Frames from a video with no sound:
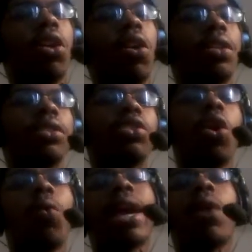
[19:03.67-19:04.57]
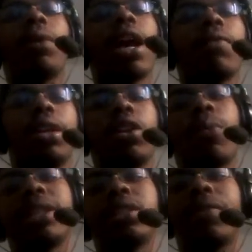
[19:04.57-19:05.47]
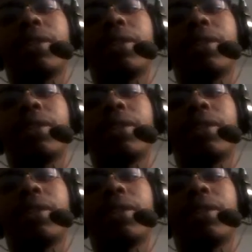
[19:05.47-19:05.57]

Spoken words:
oh, there's no way I would ever kill myself